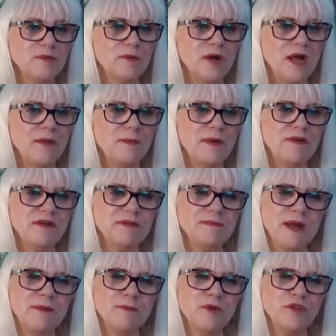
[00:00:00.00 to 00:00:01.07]
but I buried
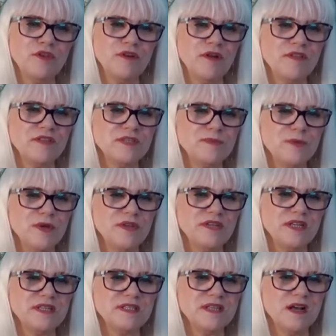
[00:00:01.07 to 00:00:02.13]
my mother on this
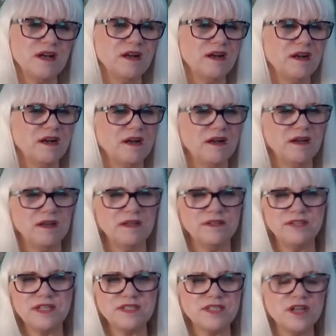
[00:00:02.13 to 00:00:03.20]
birthday. Oh,
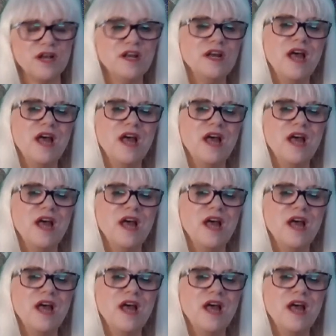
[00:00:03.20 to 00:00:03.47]
that's not...